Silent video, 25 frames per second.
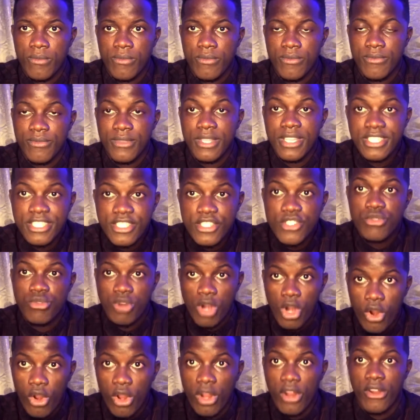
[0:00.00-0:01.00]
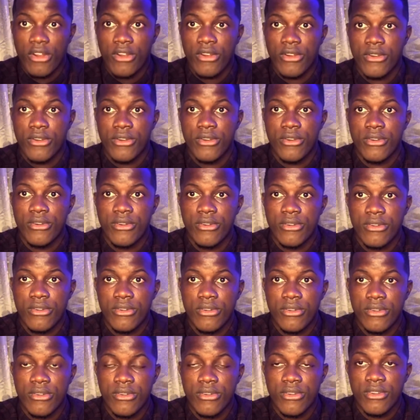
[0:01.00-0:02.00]
This is wrong.
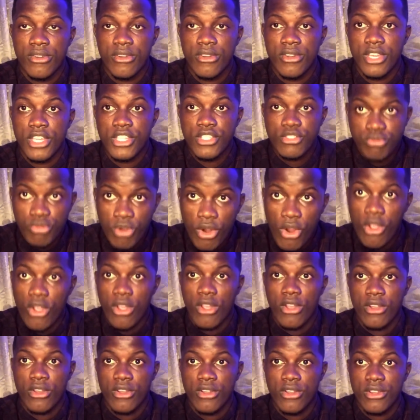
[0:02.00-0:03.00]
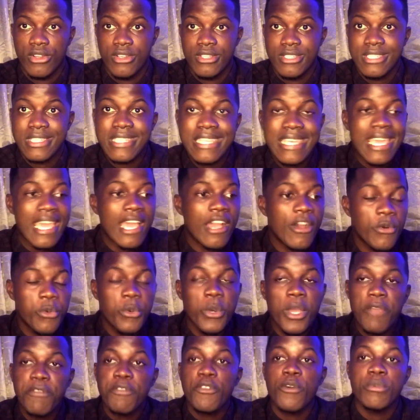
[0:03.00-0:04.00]
It's wrong. Stay
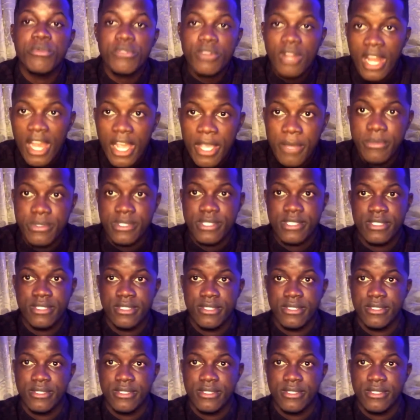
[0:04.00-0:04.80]
away from crimes.